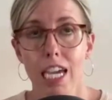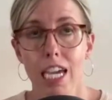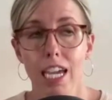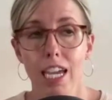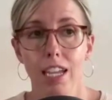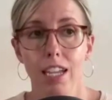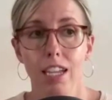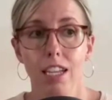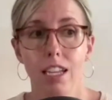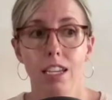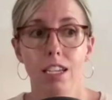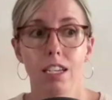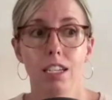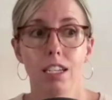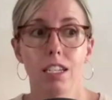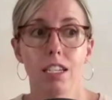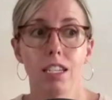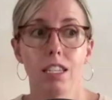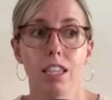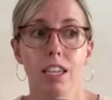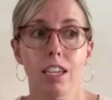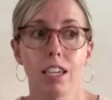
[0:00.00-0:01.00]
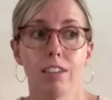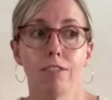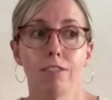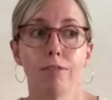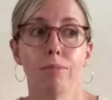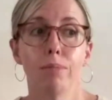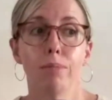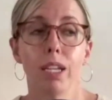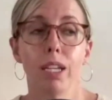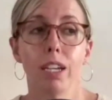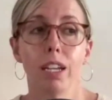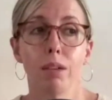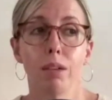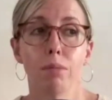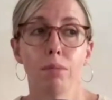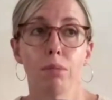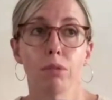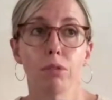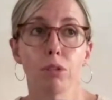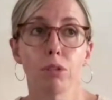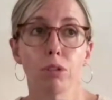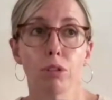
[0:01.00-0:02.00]
And they've been
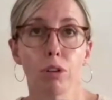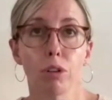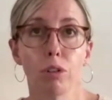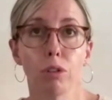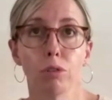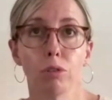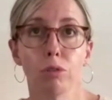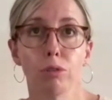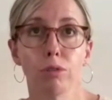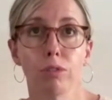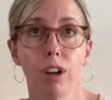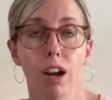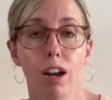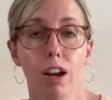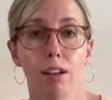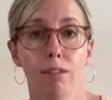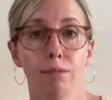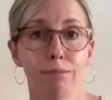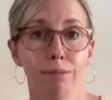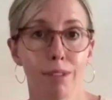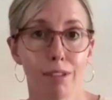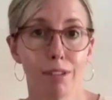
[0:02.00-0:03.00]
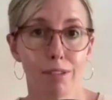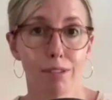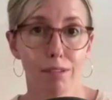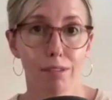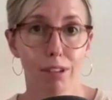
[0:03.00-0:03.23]
able to go from,